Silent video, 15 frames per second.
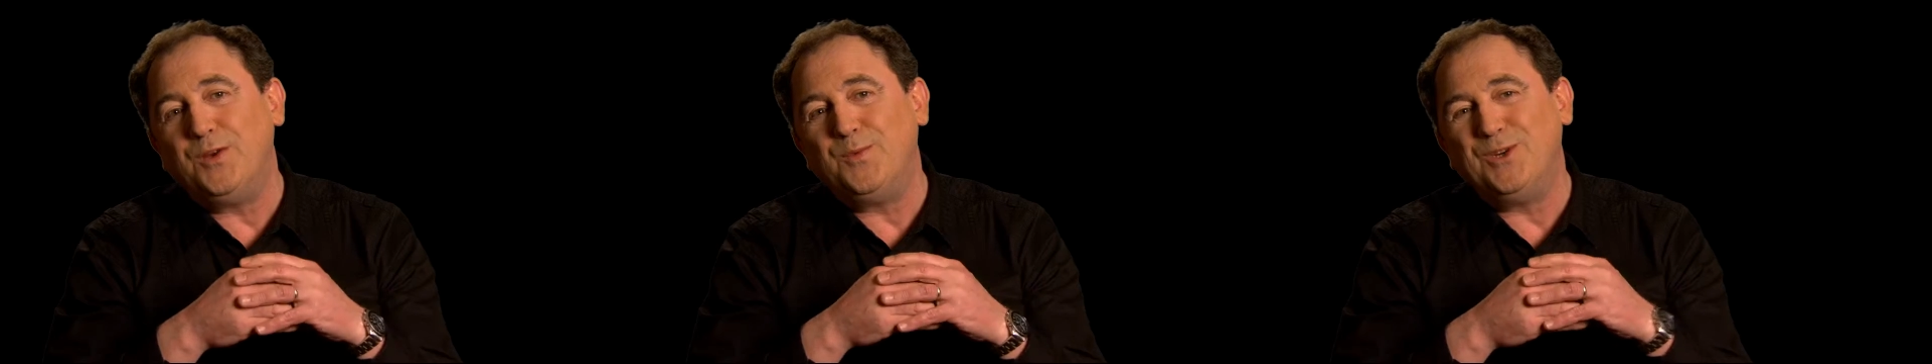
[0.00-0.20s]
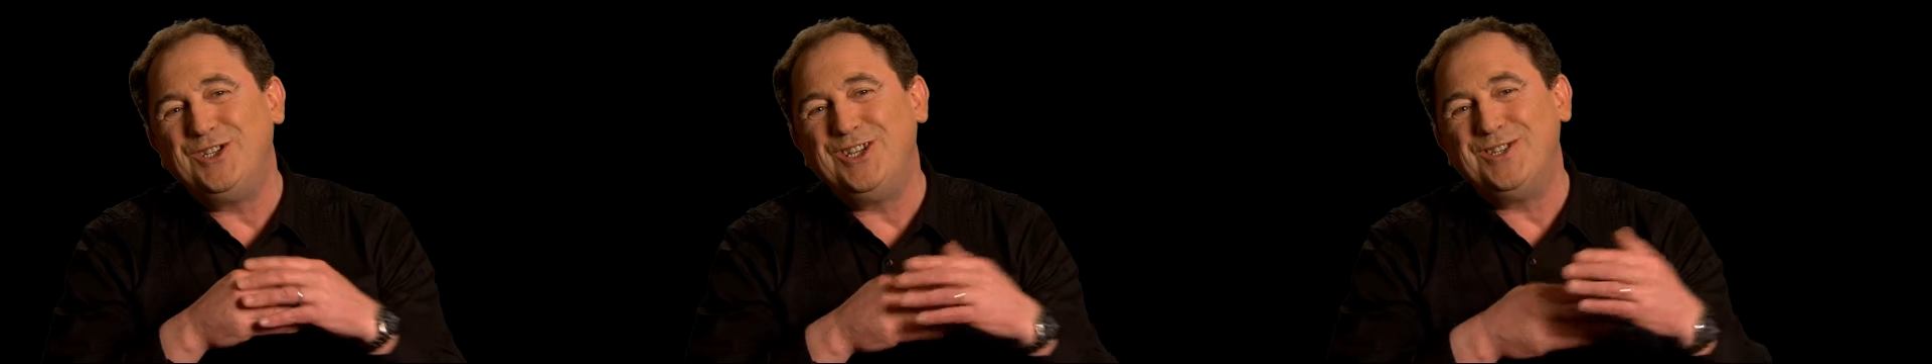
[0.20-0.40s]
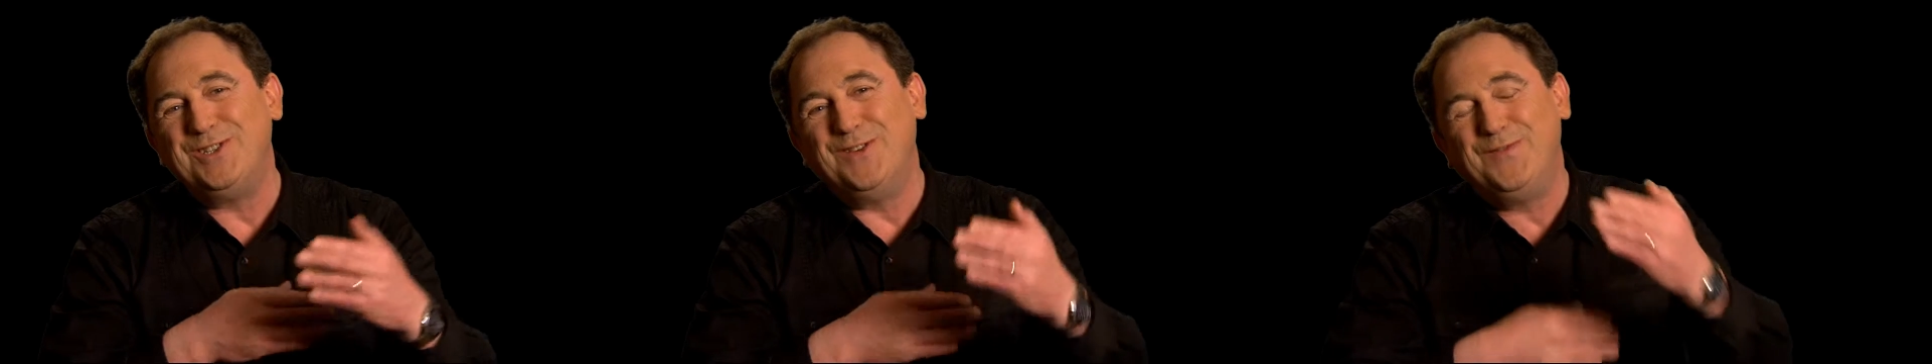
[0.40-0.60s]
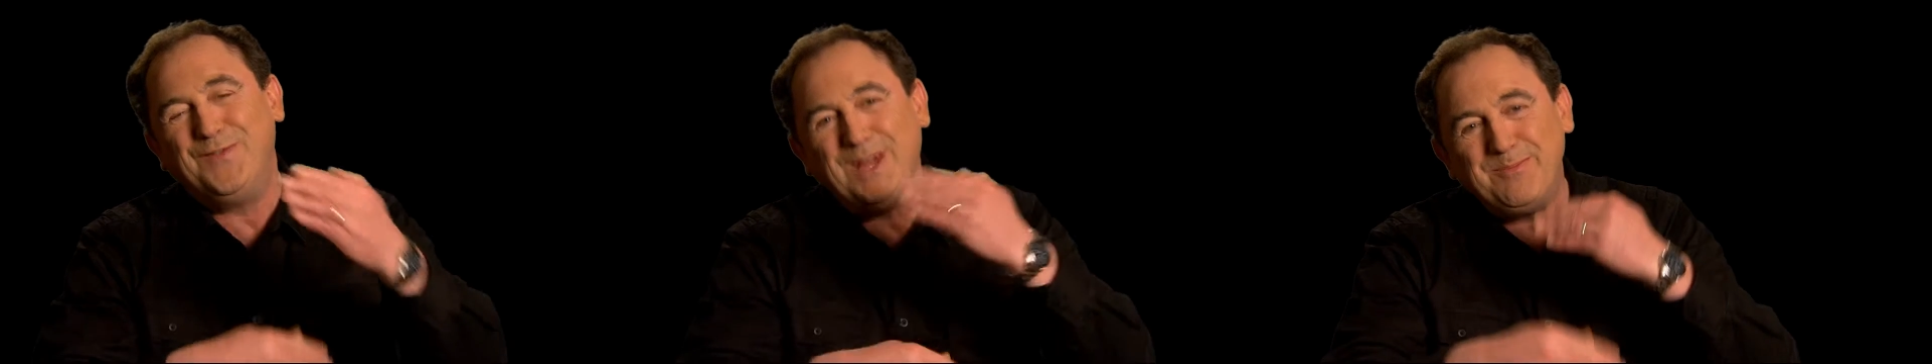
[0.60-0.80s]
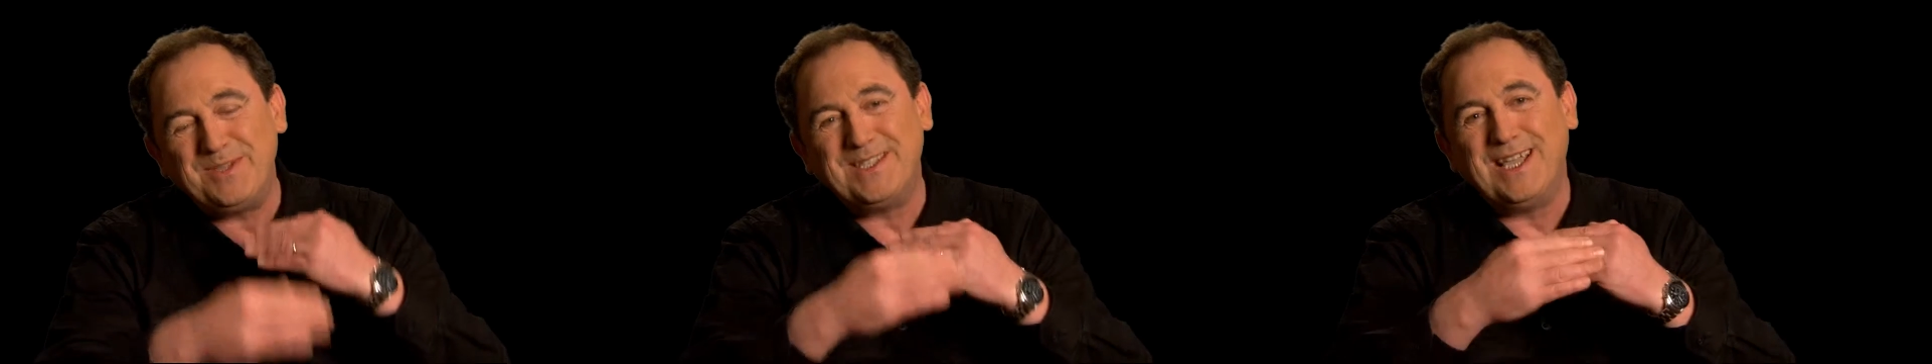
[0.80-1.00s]
which is the
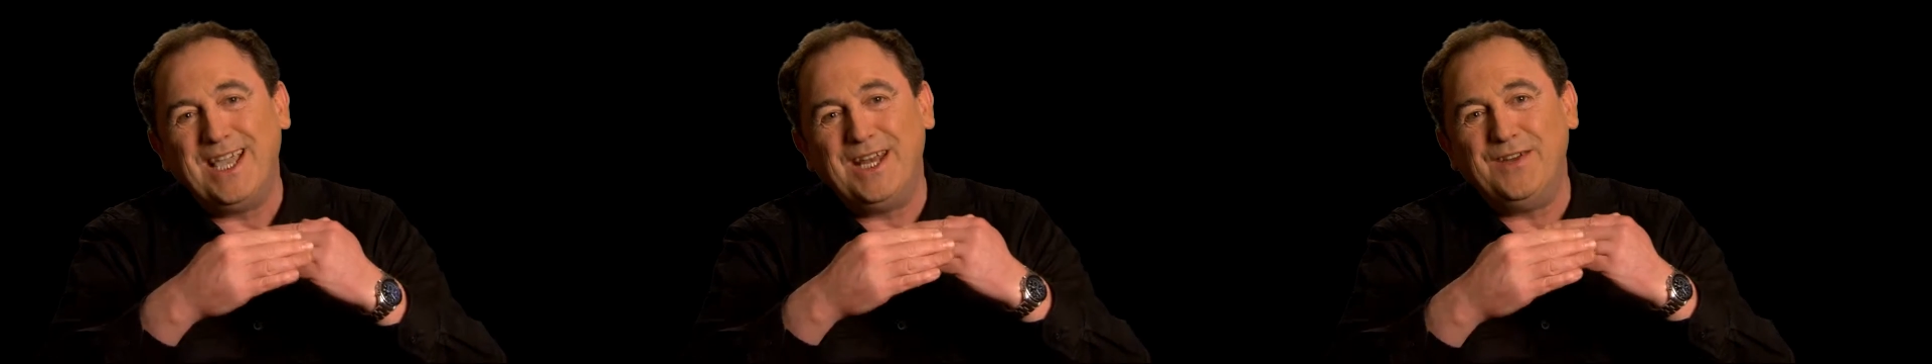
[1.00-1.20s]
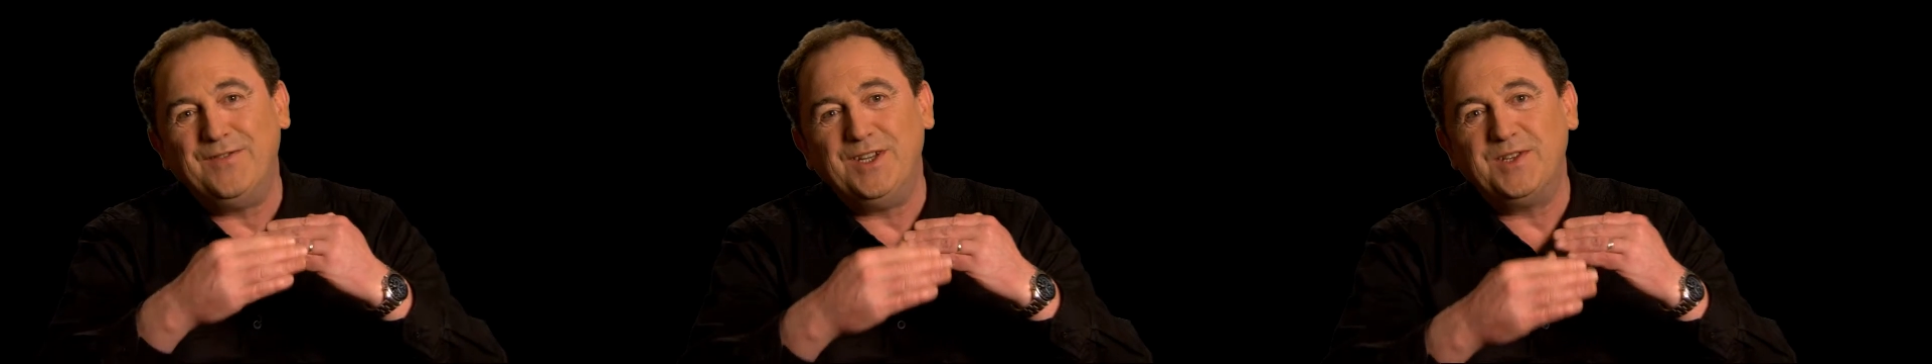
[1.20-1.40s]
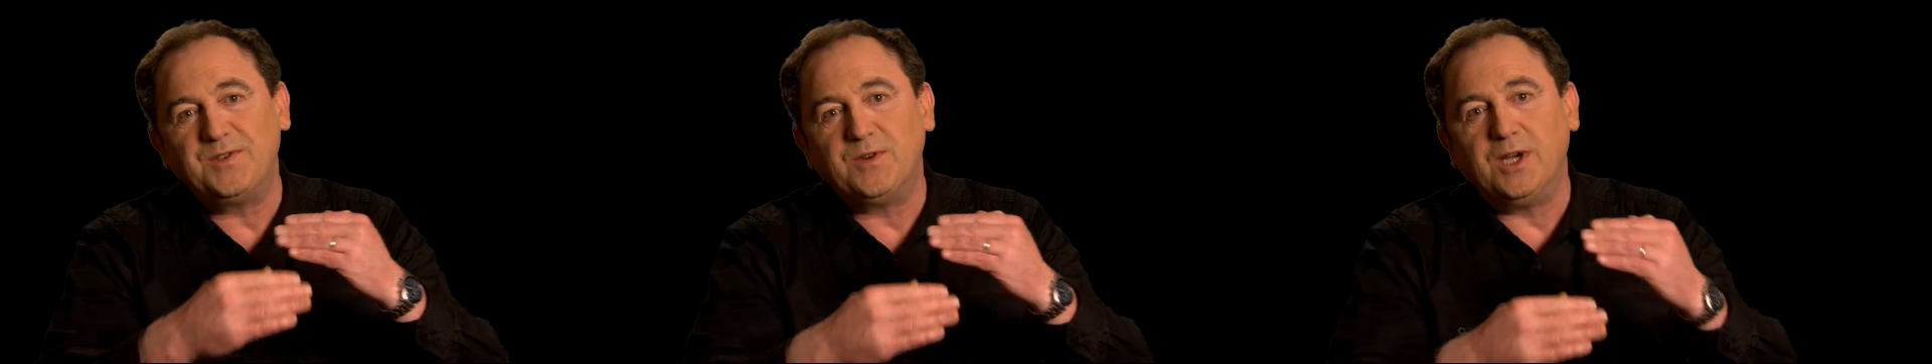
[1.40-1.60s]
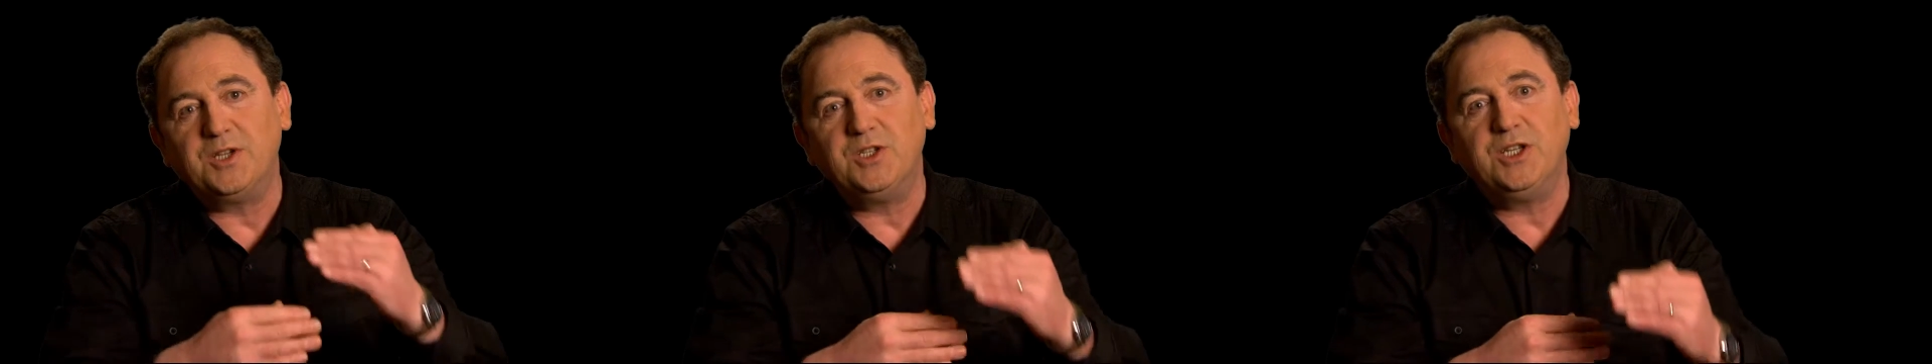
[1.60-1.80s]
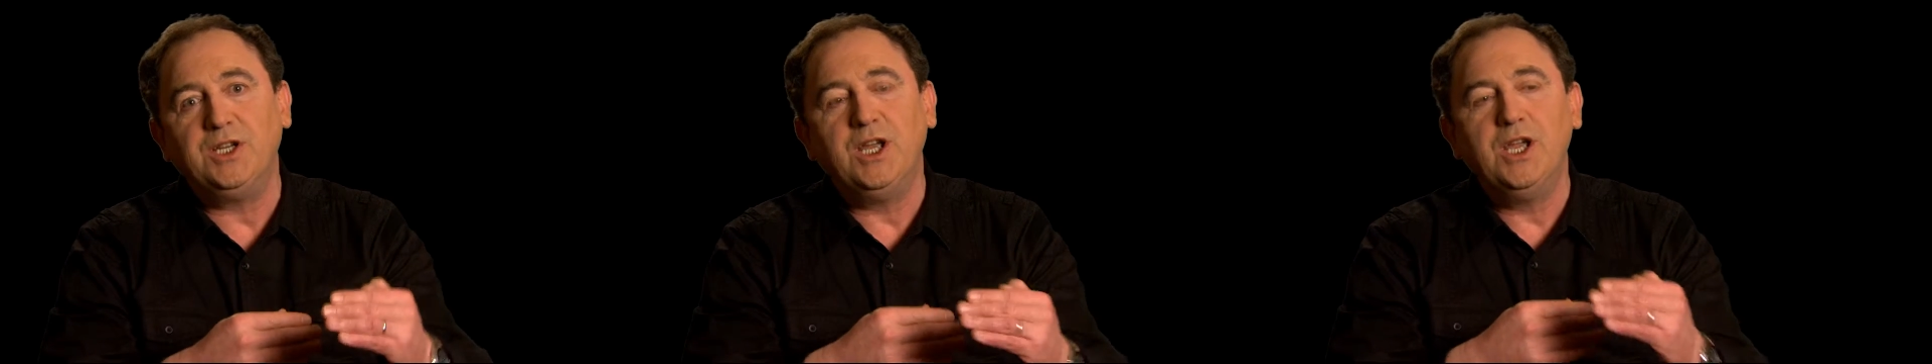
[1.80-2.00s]
flip side of
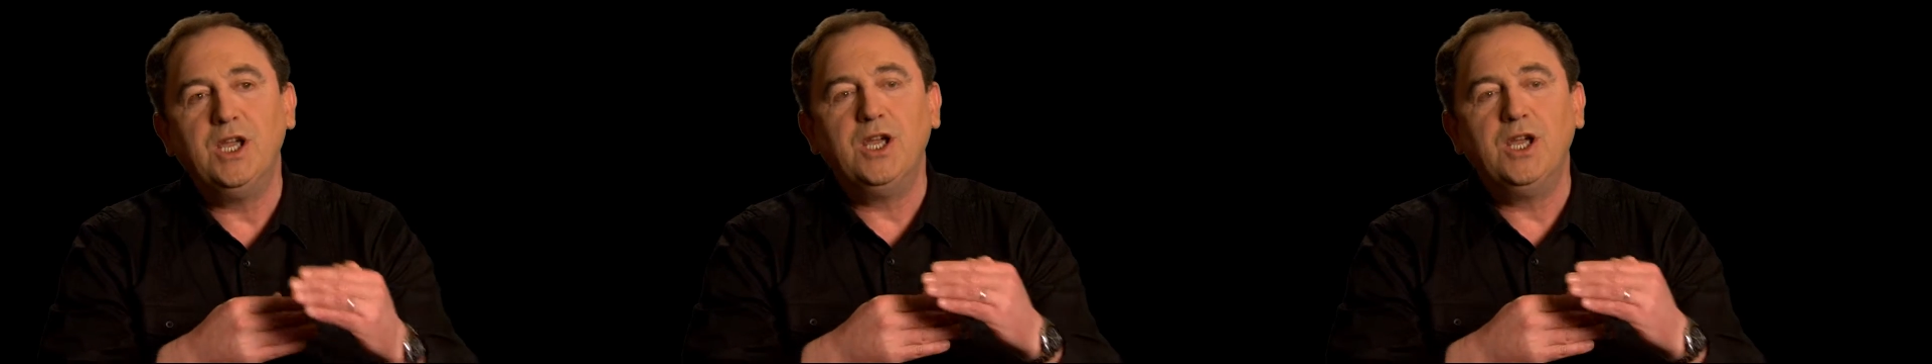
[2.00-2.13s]
destruction,